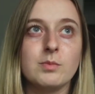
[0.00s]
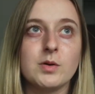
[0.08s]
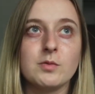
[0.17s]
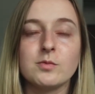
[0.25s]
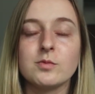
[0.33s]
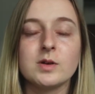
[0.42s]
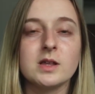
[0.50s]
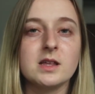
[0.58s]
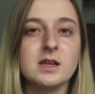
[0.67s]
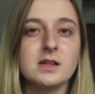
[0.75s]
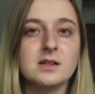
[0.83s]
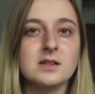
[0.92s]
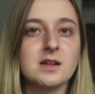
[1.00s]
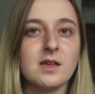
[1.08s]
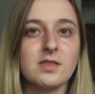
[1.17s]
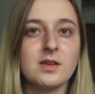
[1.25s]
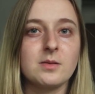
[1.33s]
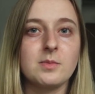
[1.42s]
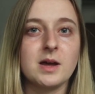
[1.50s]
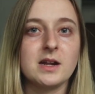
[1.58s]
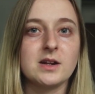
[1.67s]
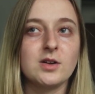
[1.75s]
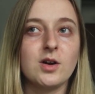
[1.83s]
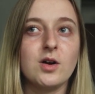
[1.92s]
but really nothing bad
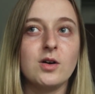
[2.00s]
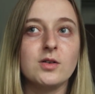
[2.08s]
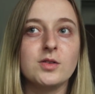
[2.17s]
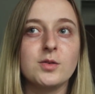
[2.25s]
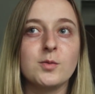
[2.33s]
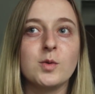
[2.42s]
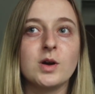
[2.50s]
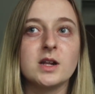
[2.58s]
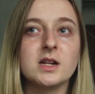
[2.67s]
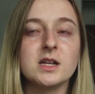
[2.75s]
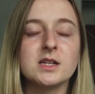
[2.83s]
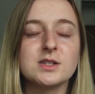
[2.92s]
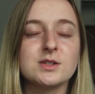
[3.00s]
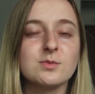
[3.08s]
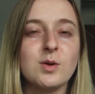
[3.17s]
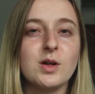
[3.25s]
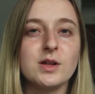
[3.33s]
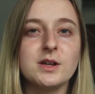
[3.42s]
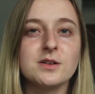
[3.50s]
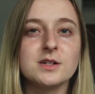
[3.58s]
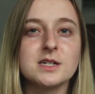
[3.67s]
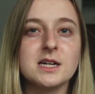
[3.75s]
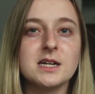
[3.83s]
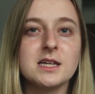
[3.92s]
at all. The one small
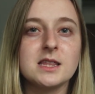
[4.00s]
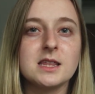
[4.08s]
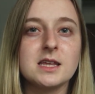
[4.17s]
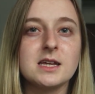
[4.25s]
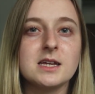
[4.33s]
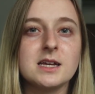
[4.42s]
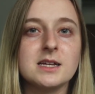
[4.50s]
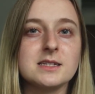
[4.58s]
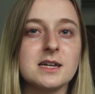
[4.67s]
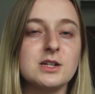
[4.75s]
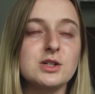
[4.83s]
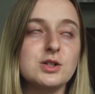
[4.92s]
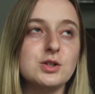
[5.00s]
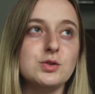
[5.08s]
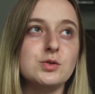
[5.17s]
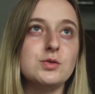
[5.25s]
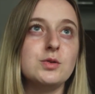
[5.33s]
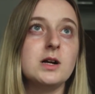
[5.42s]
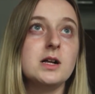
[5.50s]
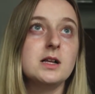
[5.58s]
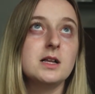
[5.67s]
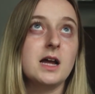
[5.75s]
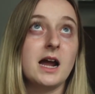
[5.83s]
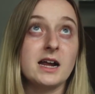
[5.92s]
irritating thing is I
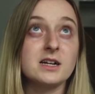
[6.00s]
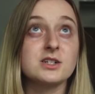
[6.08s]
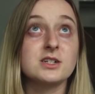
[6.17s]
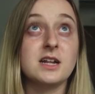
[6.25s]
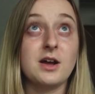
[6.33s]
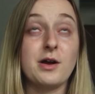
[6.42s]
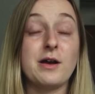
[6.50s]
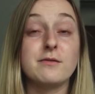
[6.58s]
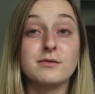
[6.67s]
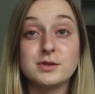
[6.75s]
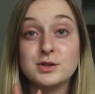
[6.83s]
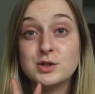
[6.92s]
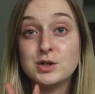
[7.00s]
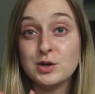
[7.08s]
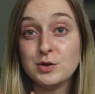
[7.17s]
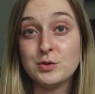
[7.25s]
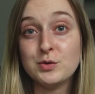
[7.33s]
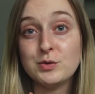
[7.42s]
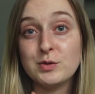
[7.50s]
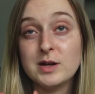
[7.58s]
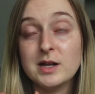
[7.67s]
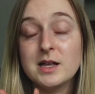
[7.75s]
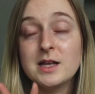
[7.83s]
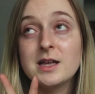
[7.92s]
actually now have 2
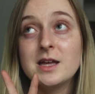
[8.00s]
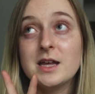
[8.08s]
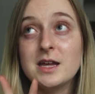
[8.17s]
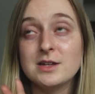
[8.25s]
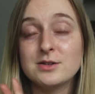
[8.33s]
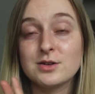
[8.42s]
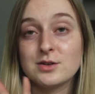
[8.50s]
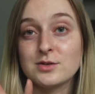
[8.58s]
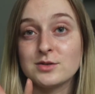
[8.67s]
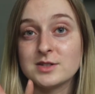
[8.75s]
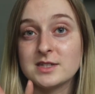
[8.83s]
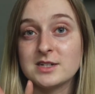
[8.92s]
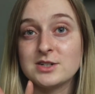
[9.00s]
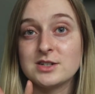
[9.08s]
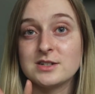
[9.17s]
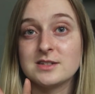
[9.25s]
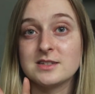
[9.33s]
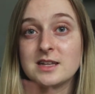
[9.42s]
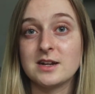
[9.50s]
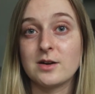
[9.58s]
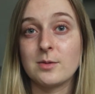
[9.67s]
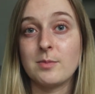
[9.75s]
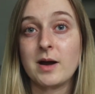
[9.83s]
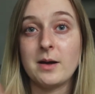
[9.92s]
internal stitches that
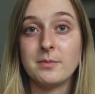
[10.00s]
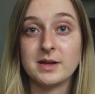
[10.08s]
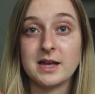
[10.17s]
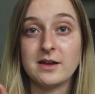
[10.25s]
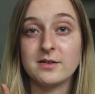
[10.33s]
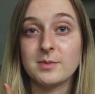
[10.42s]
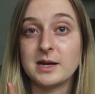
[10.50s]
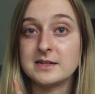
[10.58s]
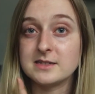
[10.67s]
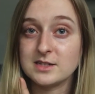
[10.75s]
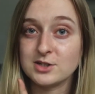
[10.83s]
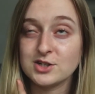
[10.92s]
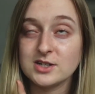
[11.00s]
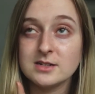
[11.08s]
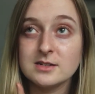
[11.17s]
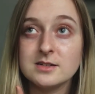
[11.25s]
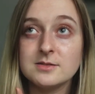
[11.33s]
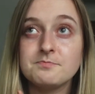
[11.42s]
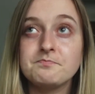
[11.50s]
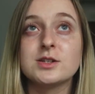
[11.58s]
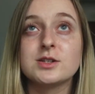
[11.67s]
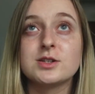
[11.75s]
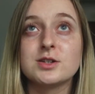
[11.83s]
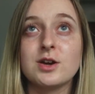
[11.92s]
are popping out of my incisions.
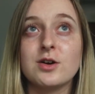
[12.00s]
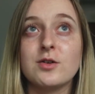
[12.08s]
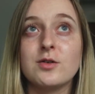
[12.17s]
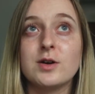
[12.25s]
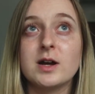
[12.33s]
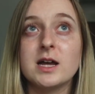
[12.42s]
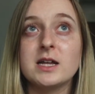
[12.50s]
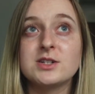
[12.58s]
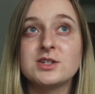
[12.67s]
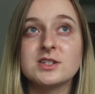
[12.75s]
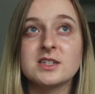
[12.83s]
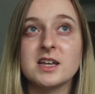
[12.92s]
So it's just